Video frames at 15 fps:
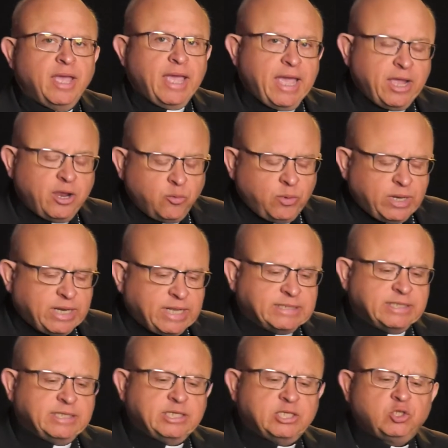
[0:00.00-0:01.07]
Anger really is
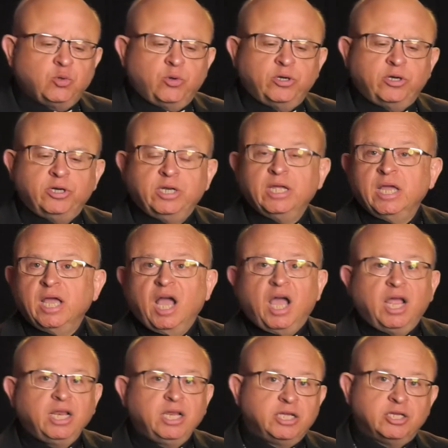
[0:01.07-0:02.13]
a disordered,
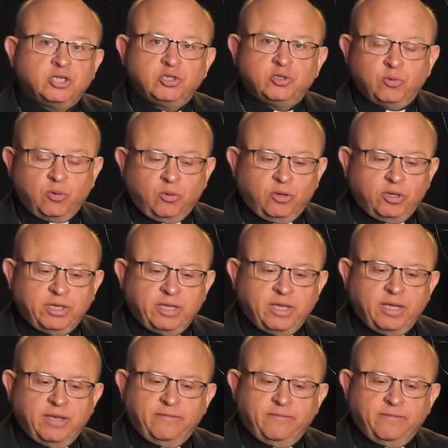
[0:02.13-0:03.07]
uncontrolled